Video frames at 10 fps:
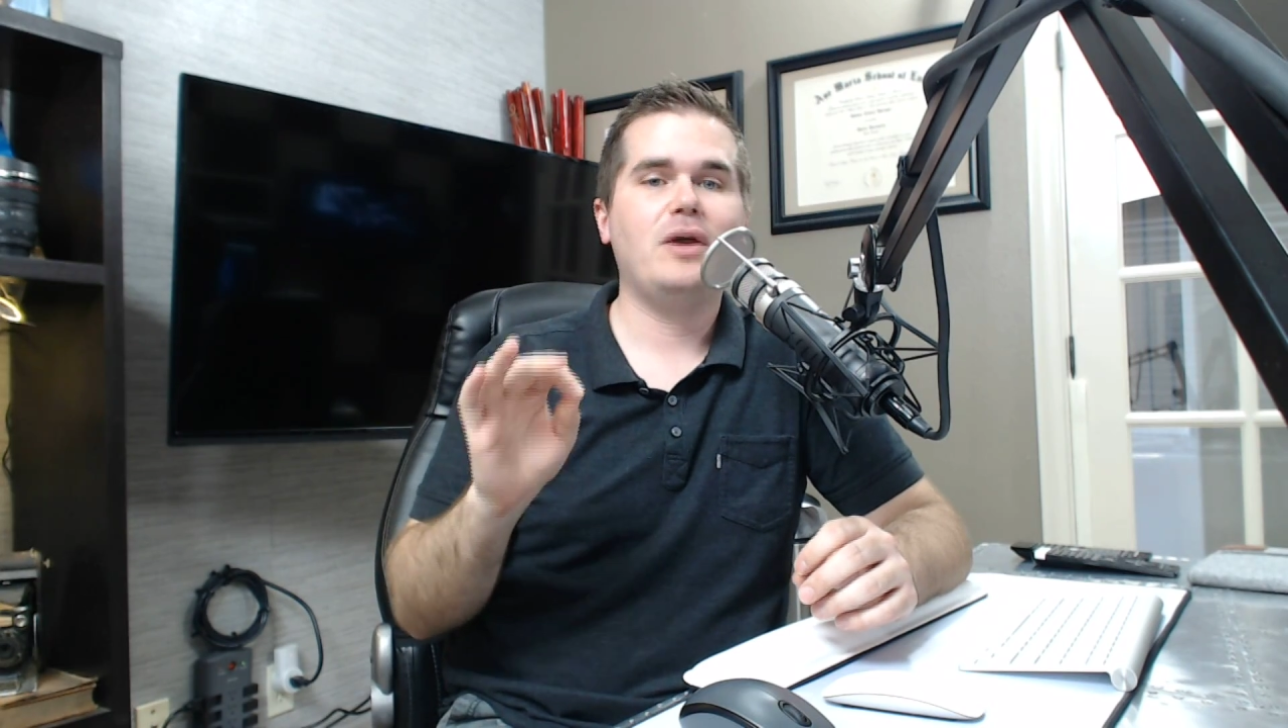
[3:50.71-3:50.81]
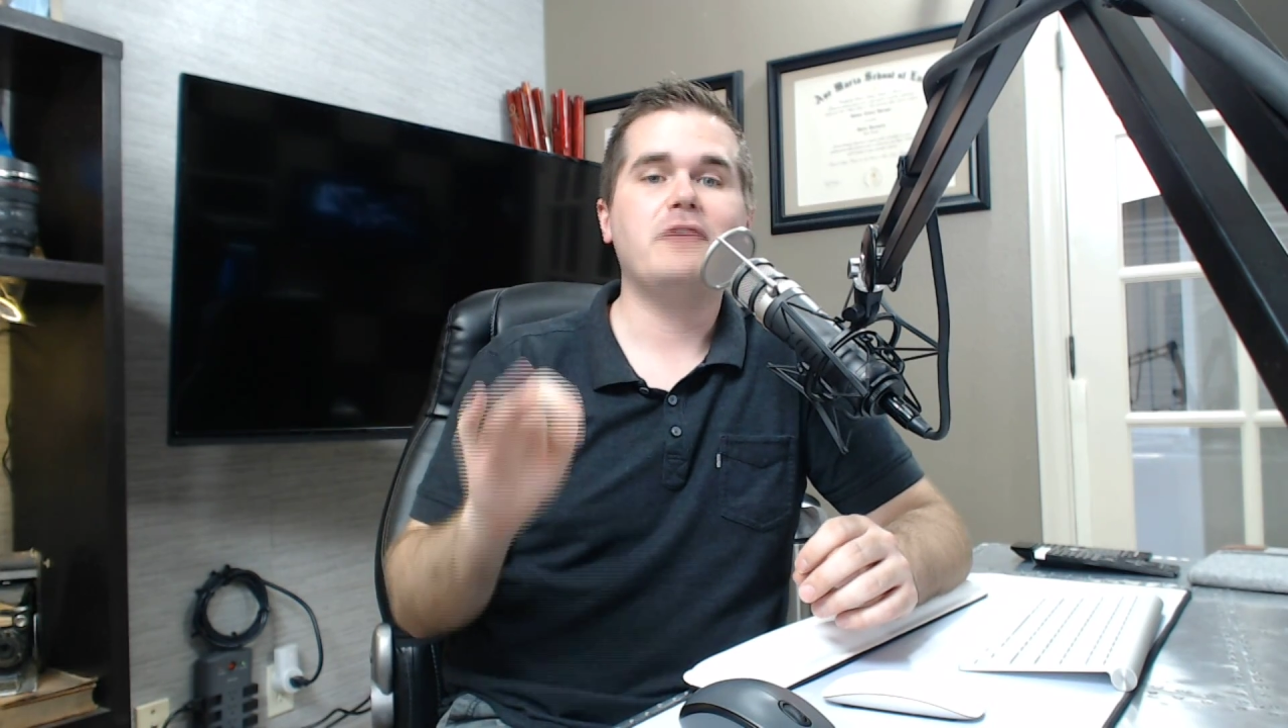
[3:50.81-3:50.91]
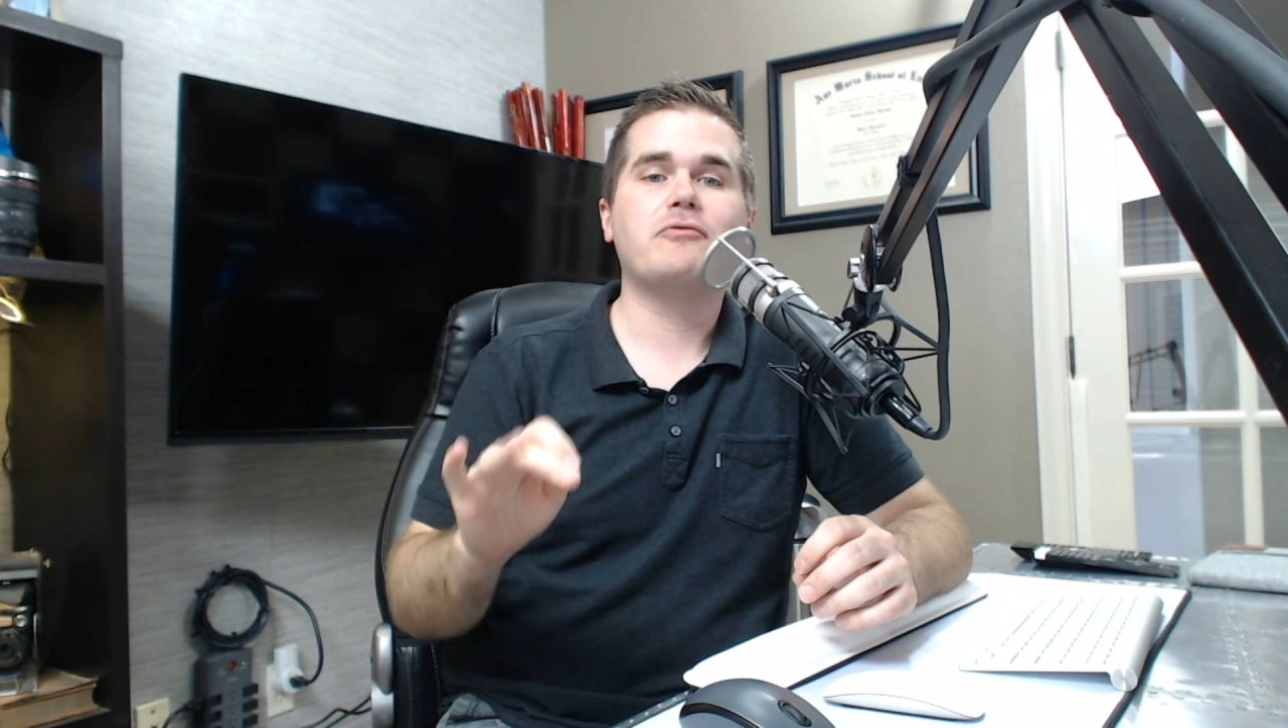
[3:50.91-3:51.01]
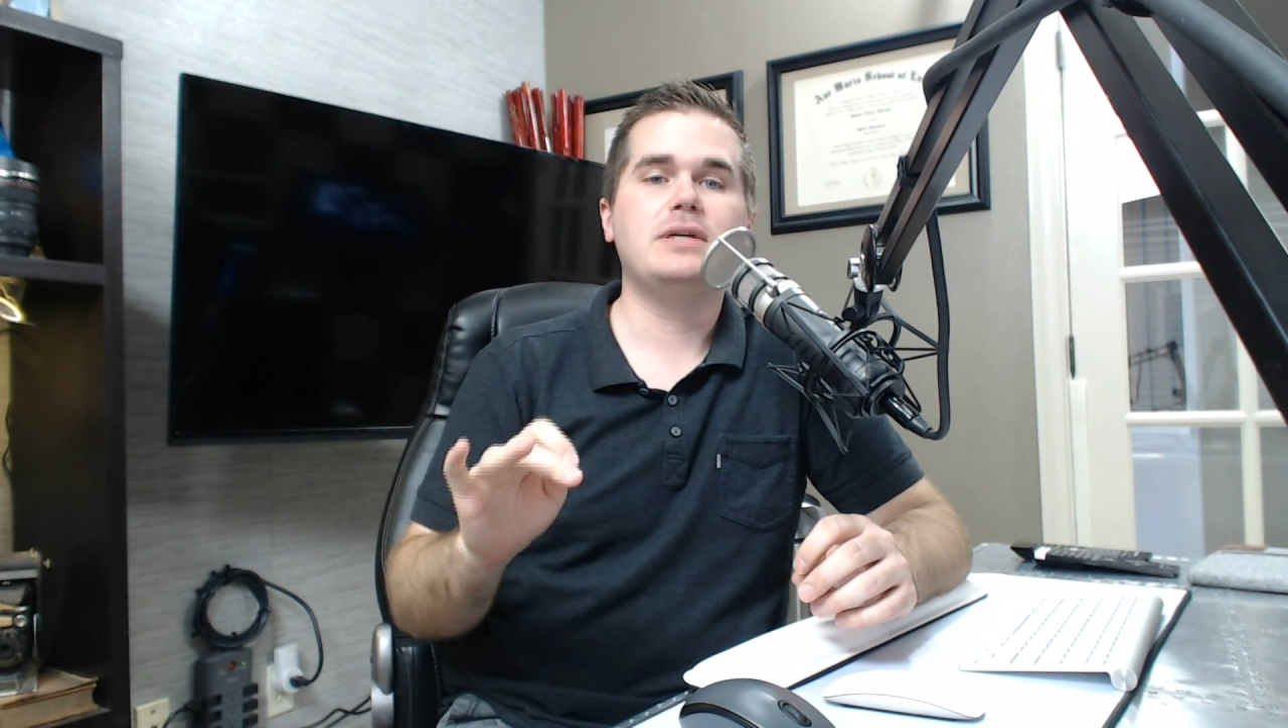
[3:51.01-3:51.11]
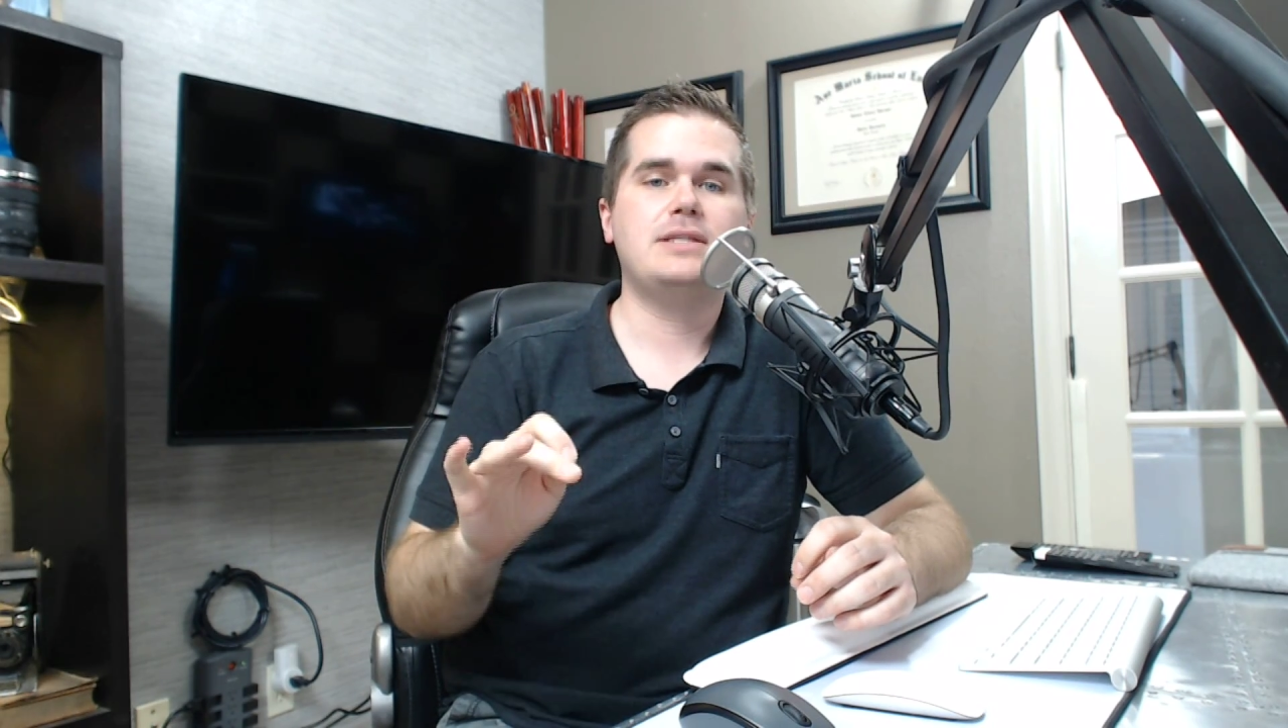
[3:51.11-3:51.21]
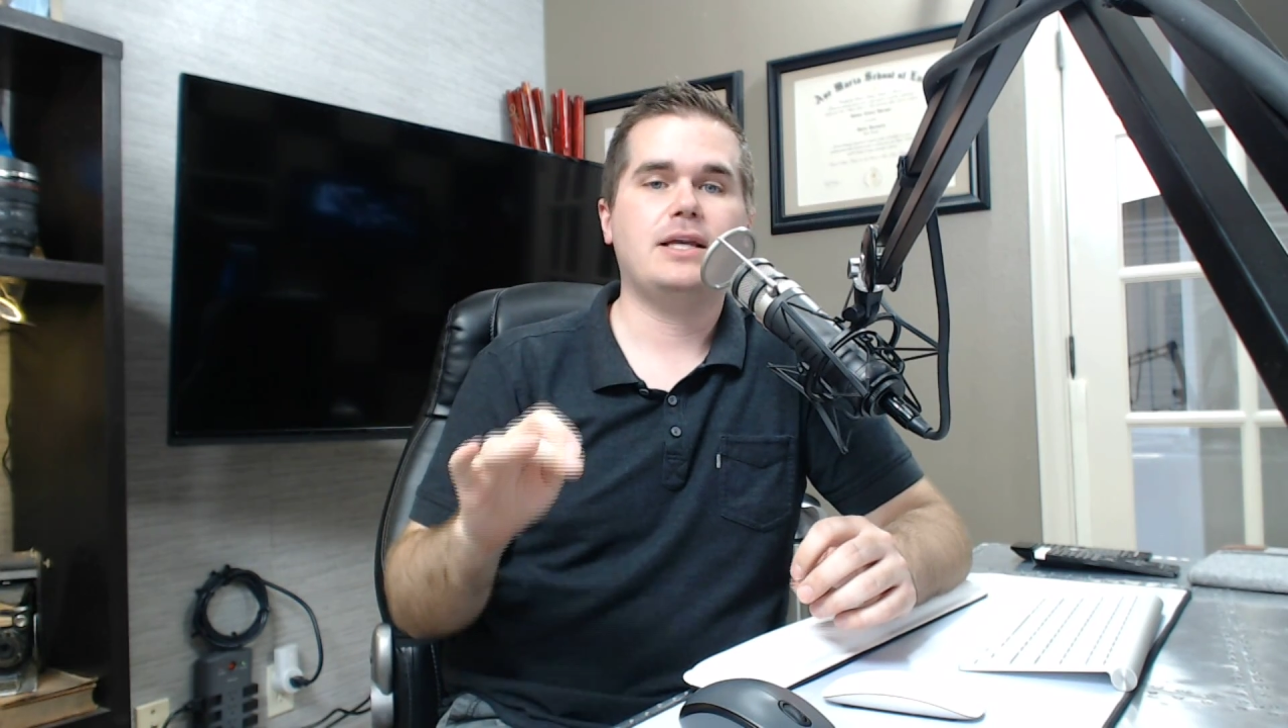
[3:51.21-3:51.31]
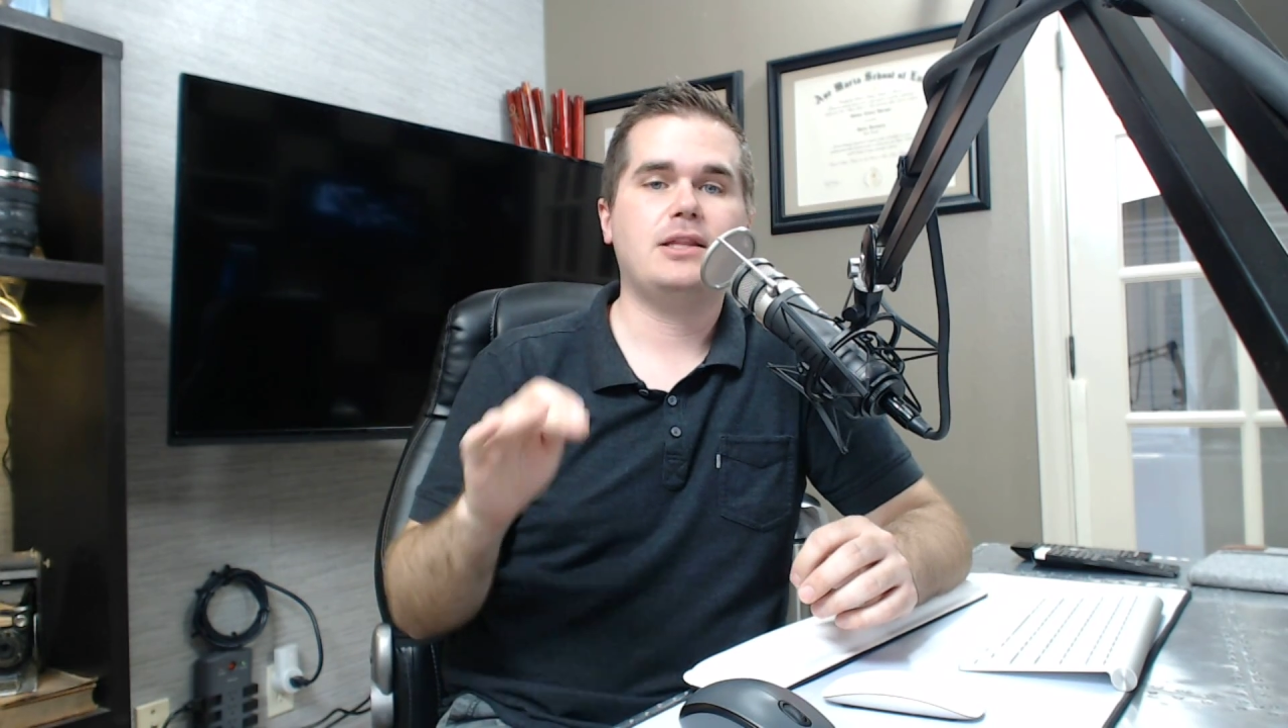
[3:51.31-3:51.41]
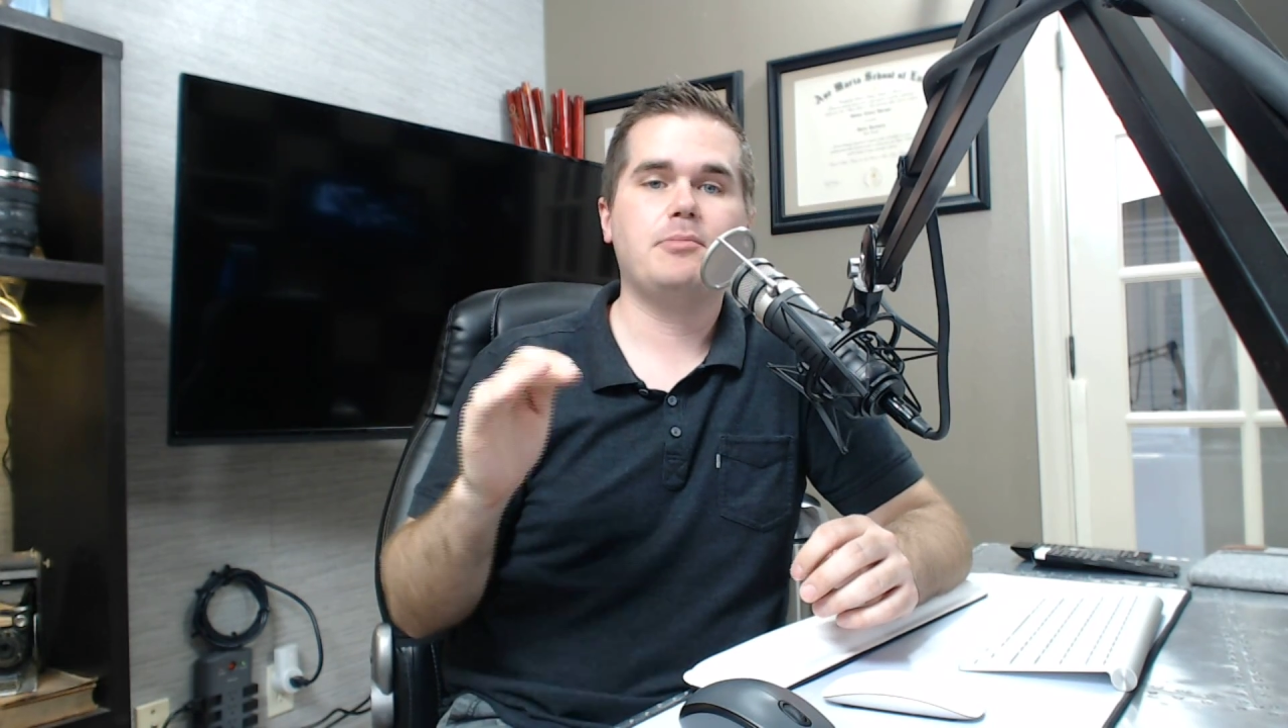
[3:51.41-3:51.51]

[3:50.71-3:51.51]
if we set the